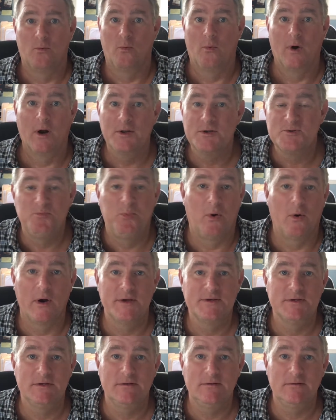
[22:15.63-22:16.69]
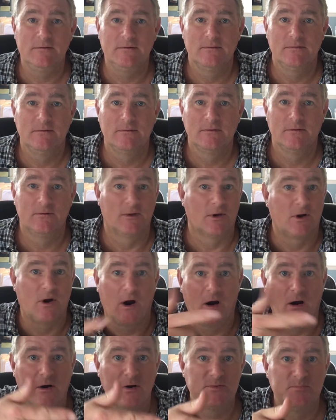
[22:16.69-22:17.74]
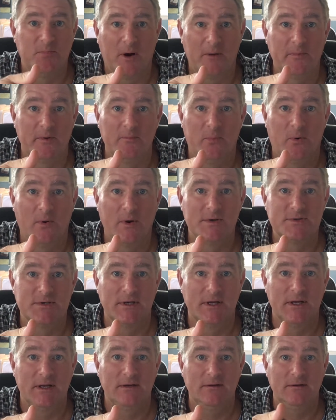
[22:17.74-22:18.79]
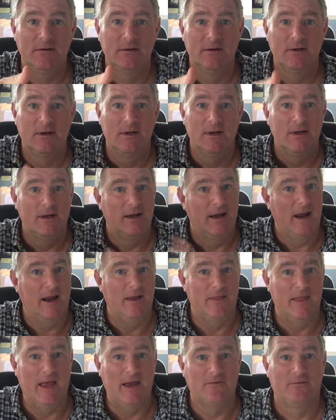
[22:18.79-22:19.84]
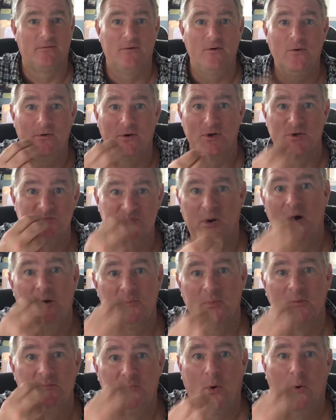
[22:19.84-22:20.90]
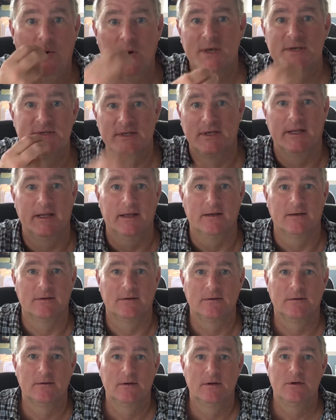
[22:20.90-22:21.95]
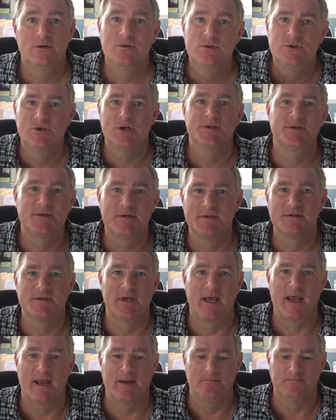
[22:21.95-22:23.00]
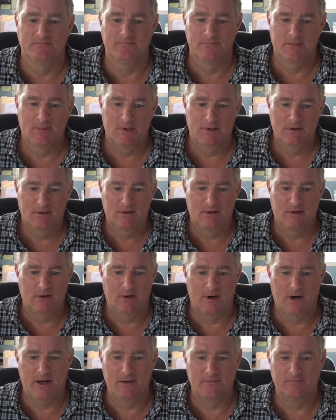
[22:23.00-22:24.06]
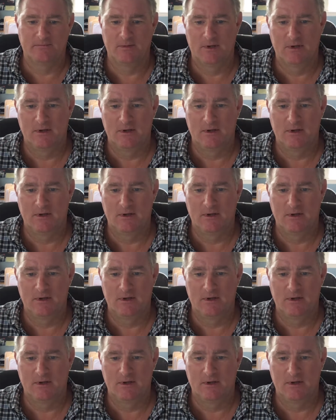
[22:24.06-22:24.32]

One's poison, the car is pumping poison in, and that food is pumping poison in. Just the same. All right?